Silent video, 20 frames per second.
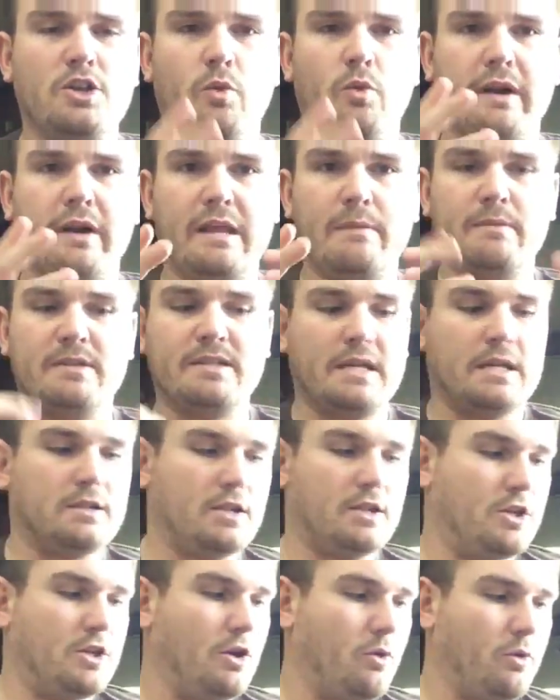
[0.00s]
You want to
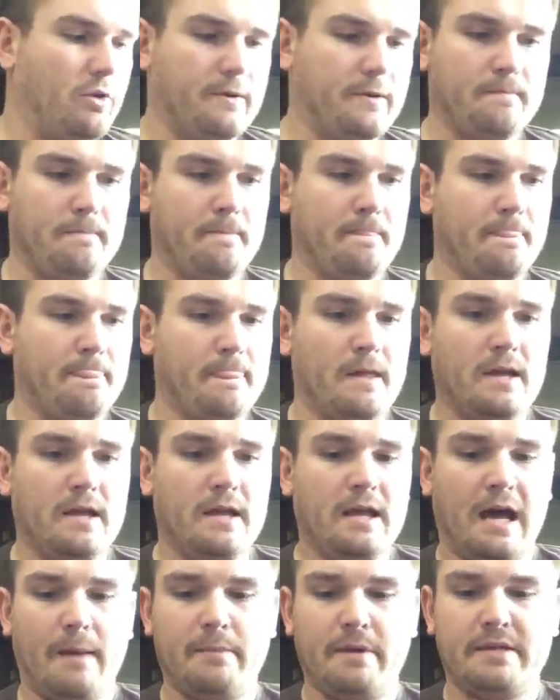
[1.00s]
imitate the yolk.
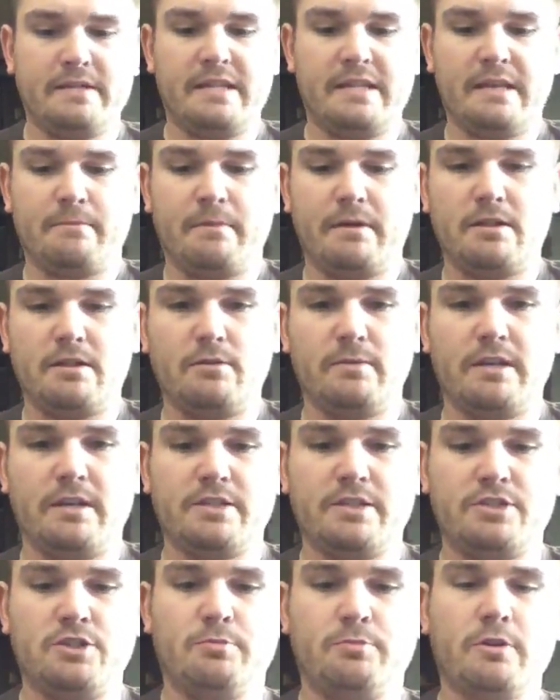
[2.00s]
I'm going to take my little bit
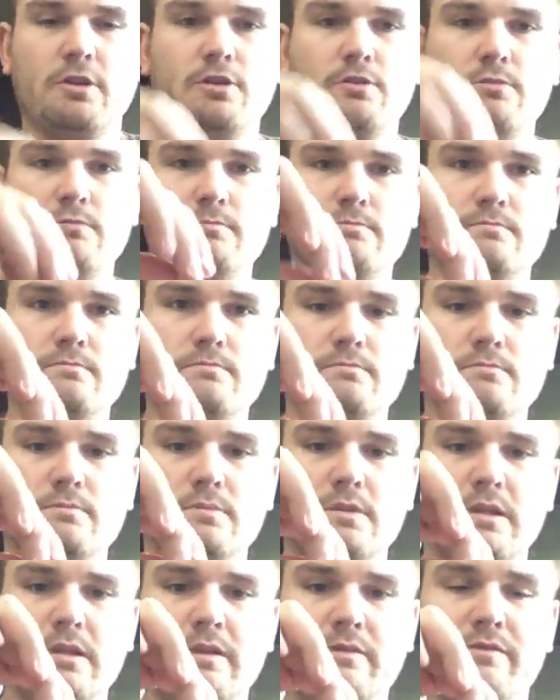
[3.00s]
of super glue.
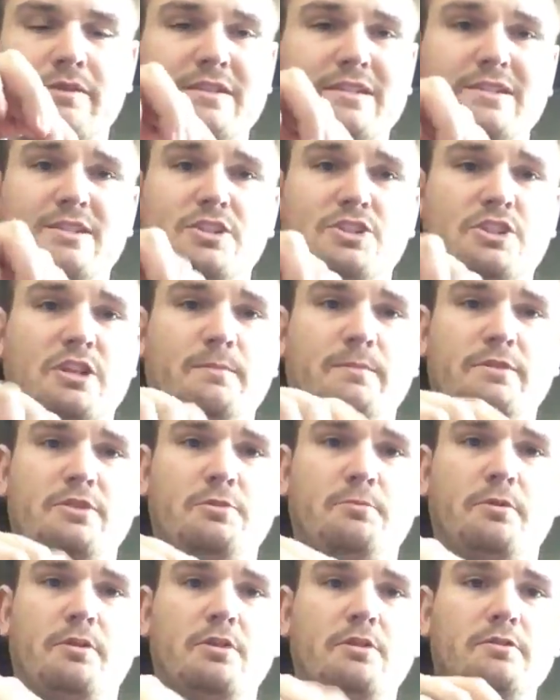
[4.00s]
This is the cheapest
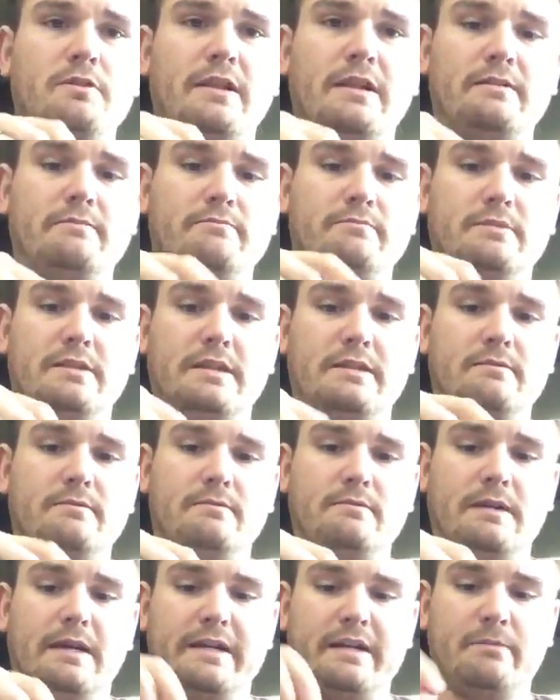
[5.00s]
super glue that, that
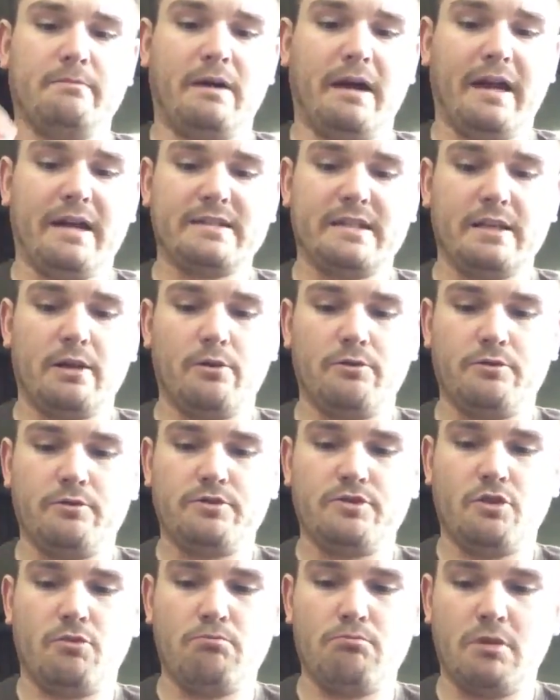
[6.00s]
I can buy because I go through
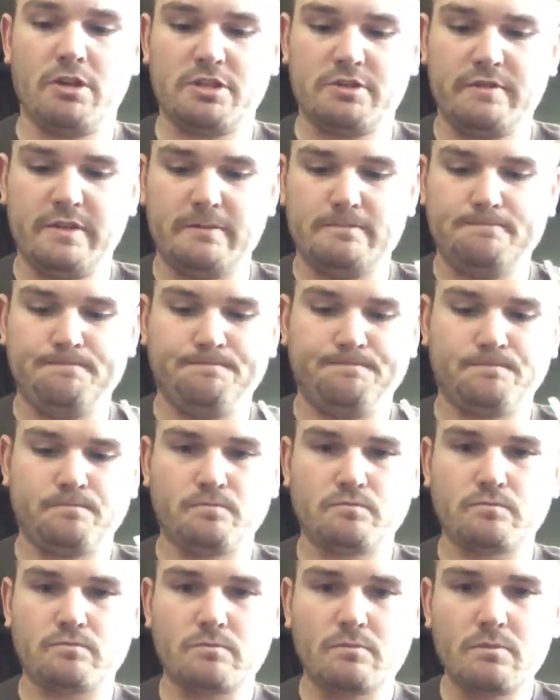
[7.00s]
so much of it.
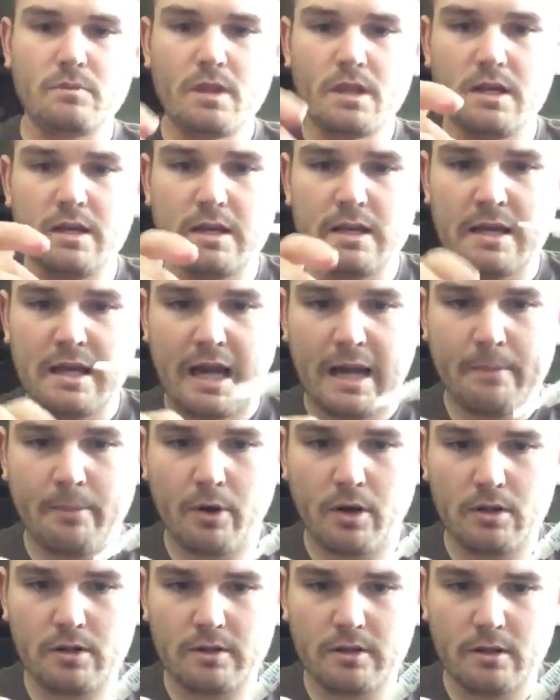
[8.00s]
I
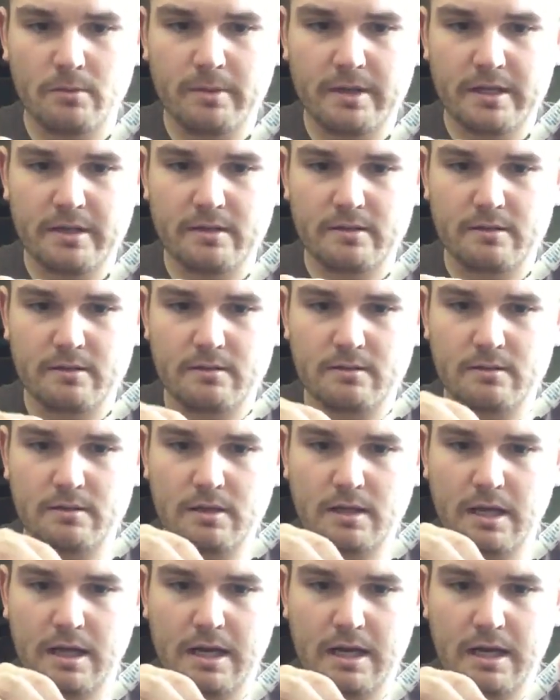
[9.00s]
put a little bit
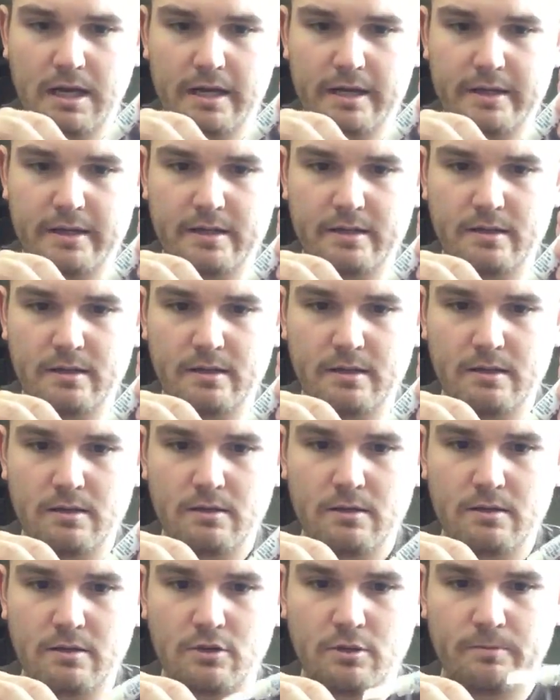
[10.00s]
on,
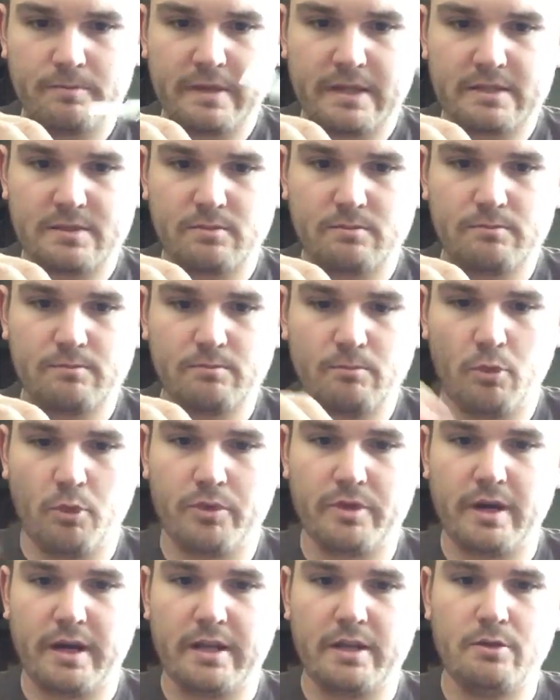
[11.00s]
oh, that's
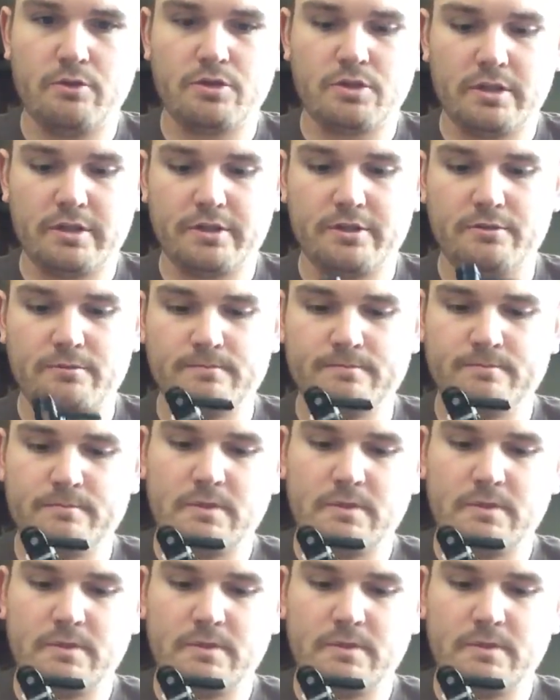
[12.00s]
more than I usually do.